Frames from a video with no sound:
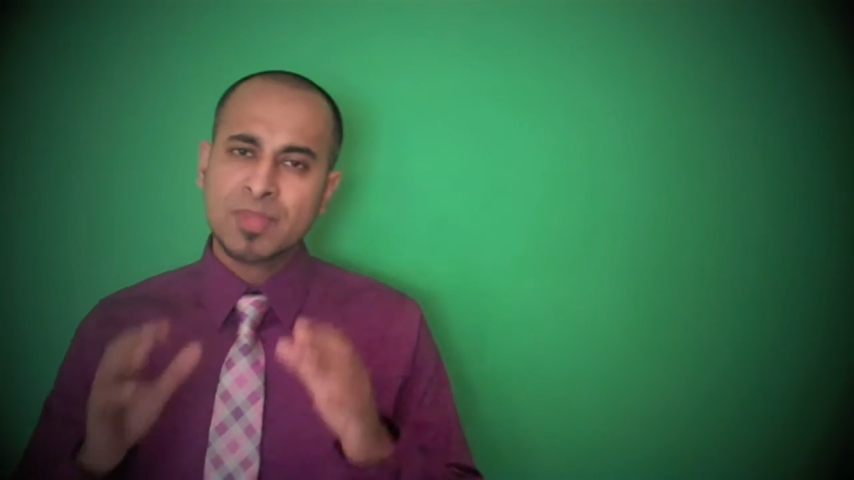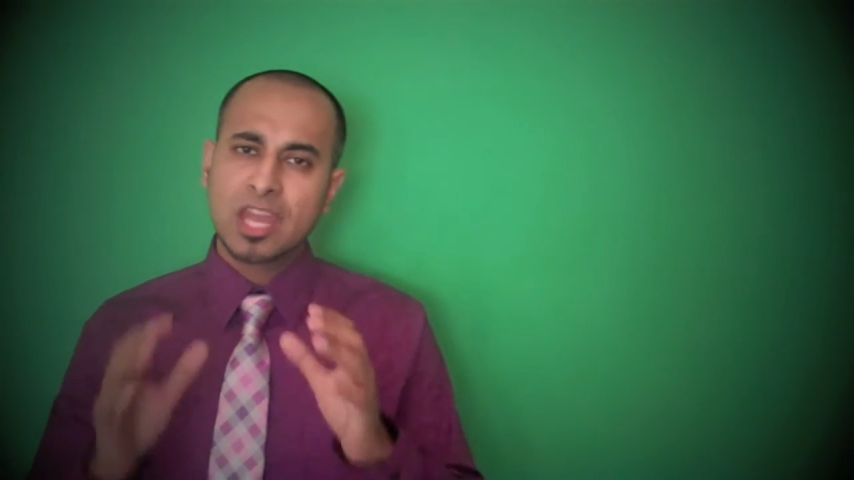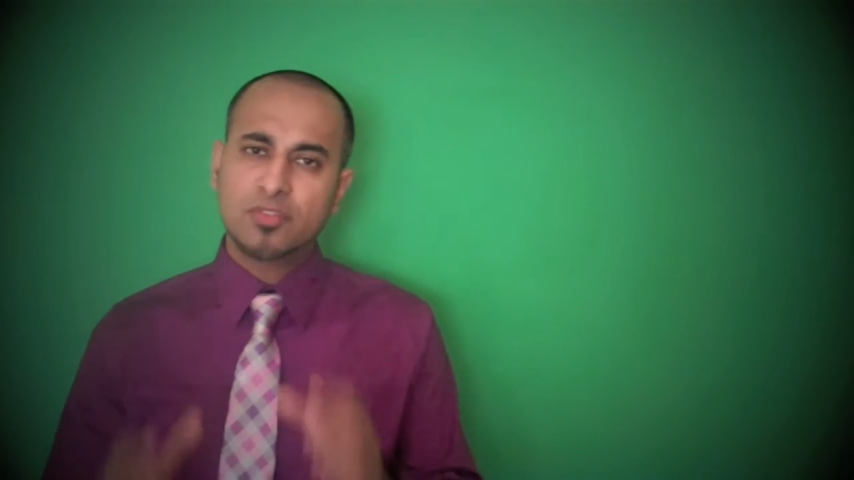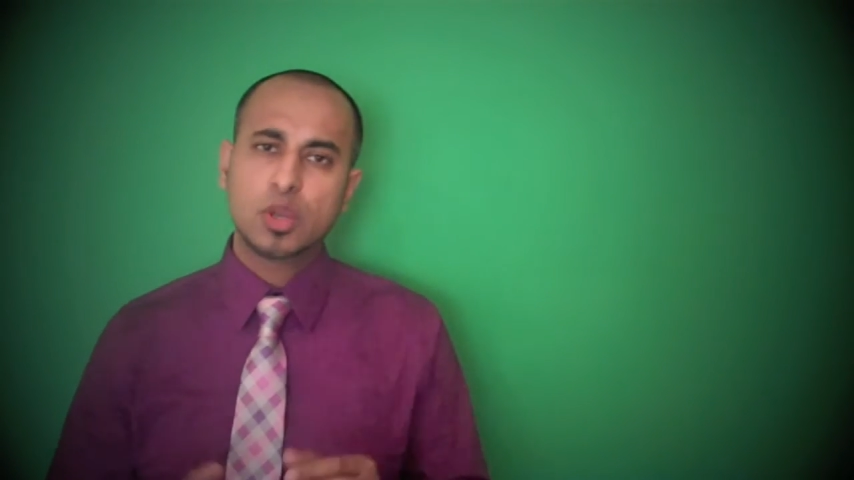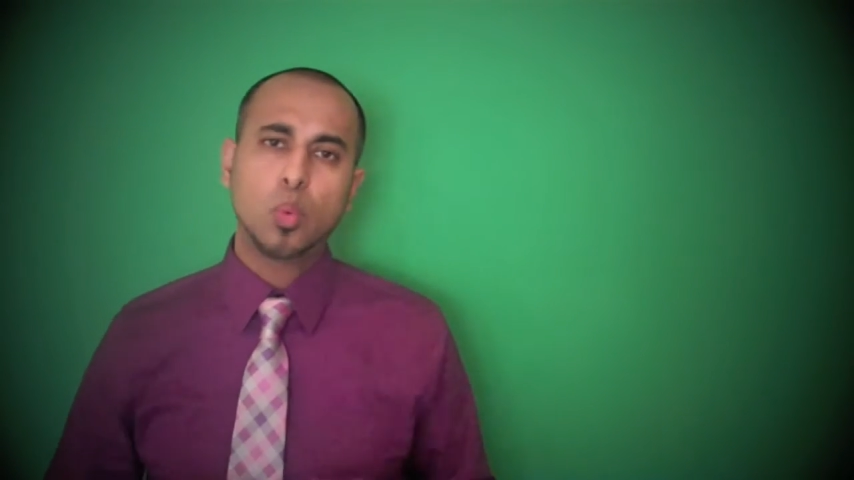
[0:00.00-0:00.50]

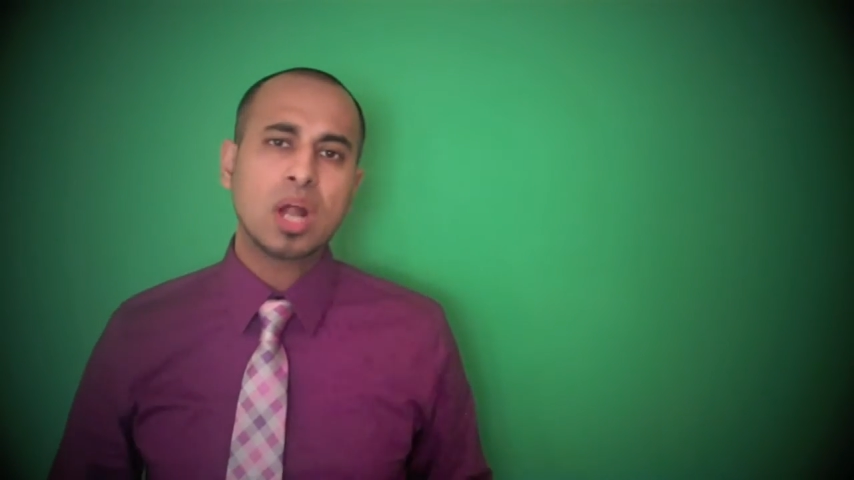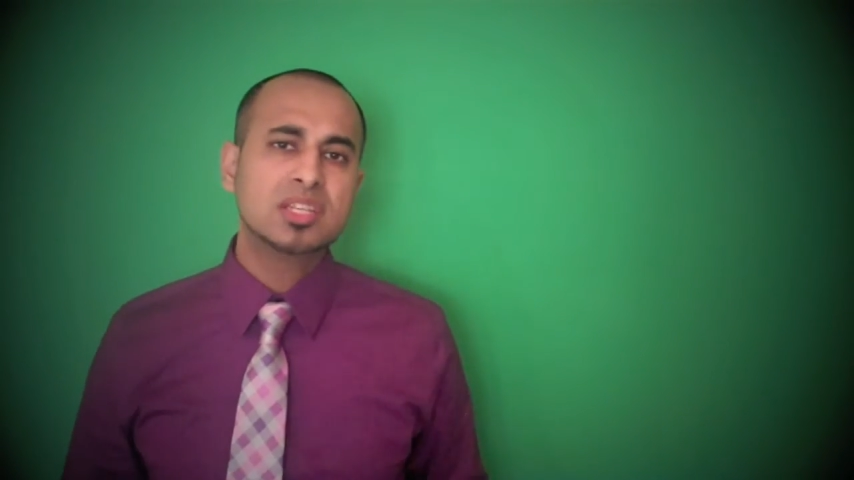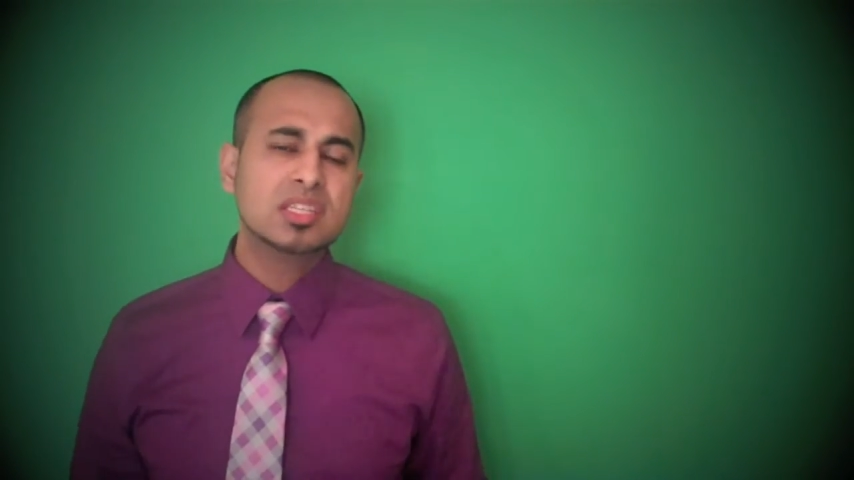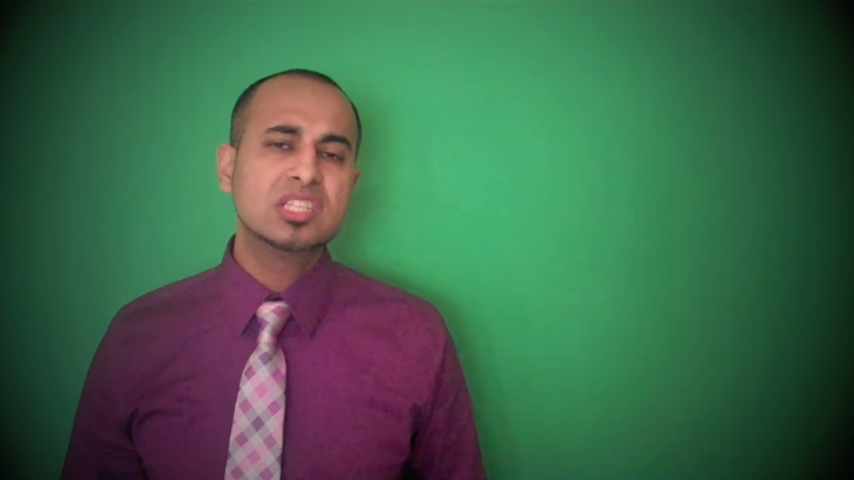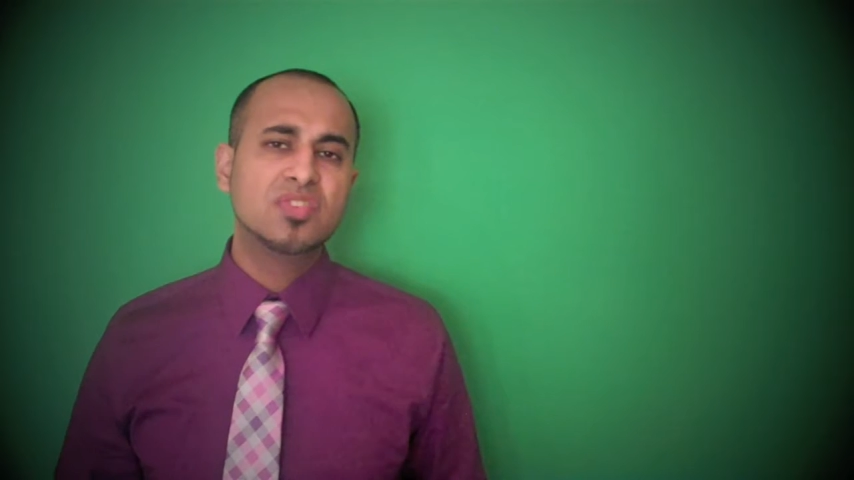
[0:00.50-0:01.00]
And if you're
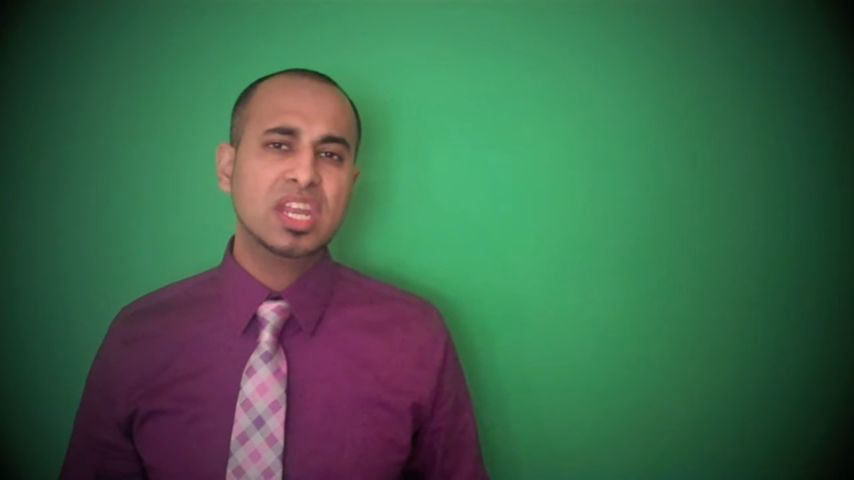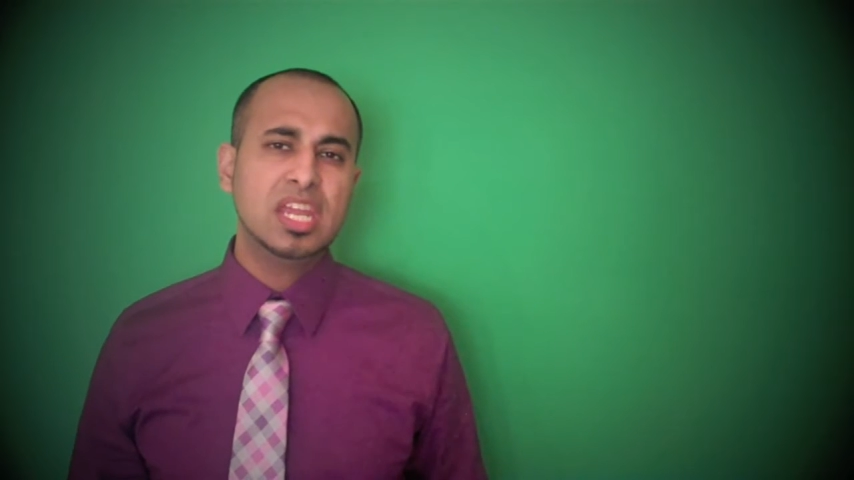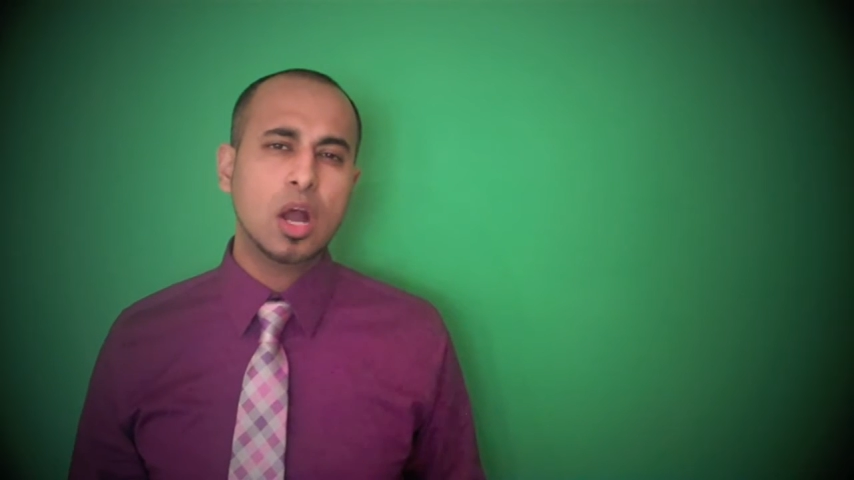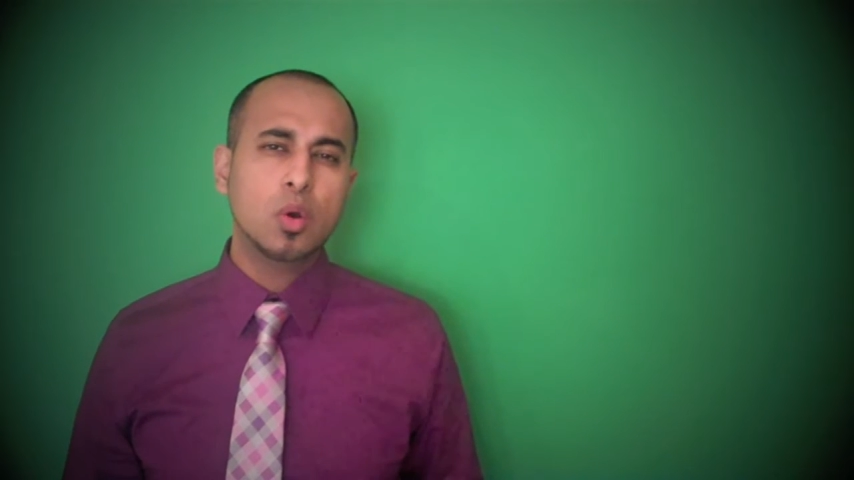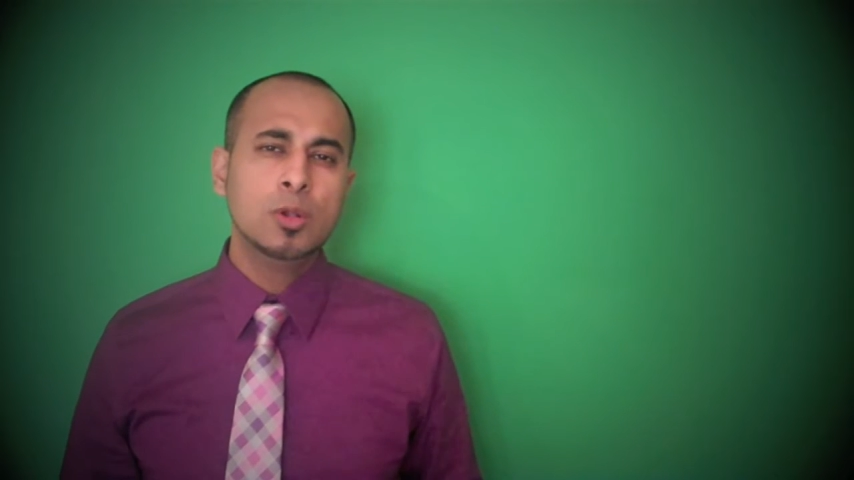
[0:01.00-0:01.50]
watching this
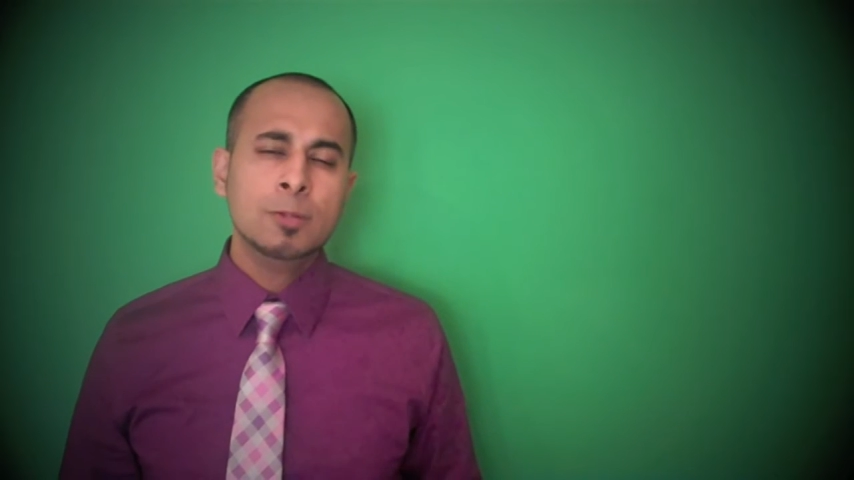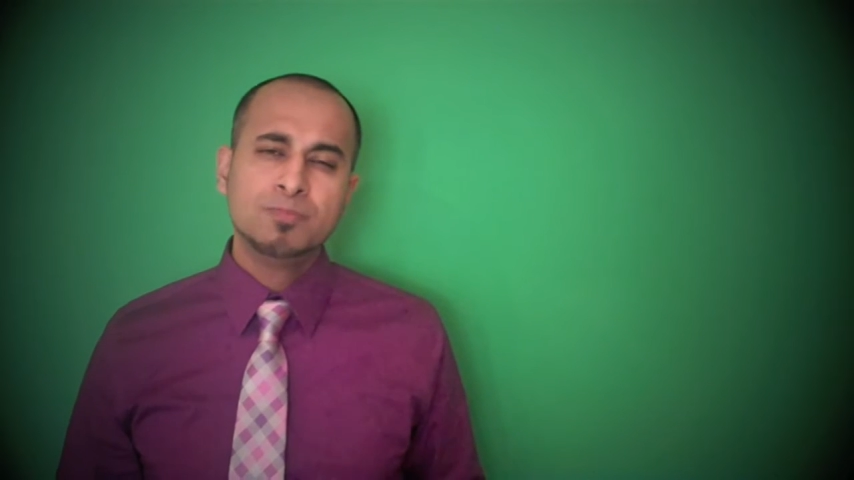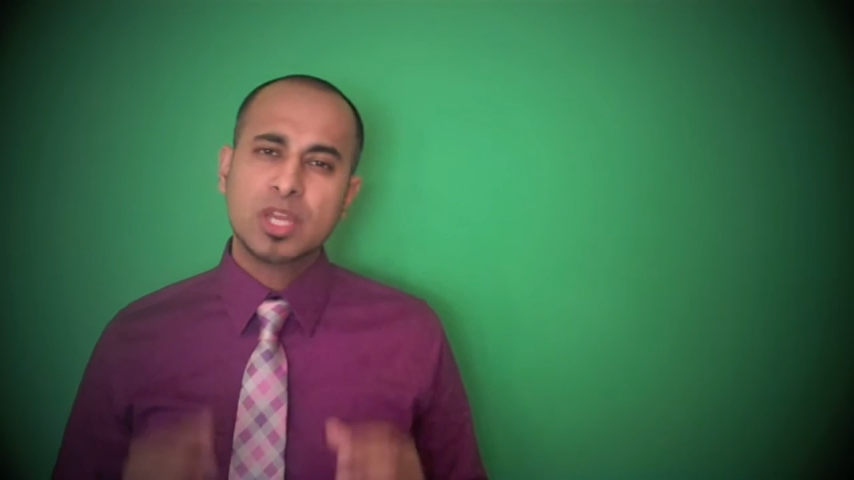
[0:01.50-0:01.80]
video,